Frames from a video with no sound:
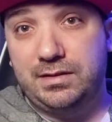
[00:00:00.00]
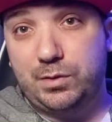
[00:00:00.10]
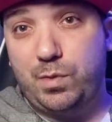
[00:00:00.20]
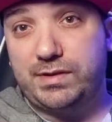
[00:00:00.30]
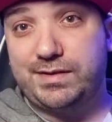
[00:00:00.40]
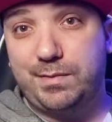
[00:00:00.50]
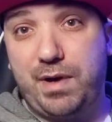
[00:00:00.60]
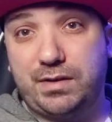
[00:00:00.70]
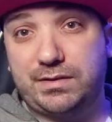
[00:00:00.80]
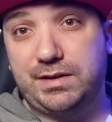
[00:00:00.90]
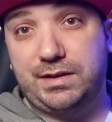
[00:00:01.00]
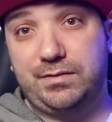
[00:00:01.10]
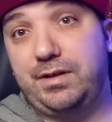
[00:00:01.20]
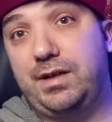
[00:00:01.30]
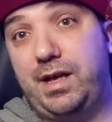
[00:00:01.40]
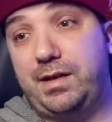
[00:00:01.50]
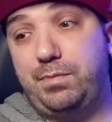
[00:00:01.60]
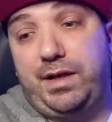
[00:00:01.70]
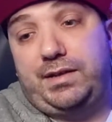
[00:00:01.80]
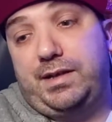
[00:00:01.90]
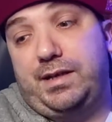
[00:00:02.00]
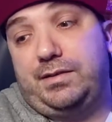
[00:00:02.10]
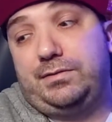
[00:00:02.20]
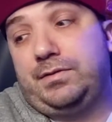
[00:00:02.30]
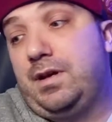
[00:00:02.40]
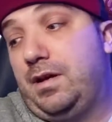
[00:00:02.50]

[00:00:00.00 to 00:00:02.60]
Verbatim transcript: what's in the box thing where I like break down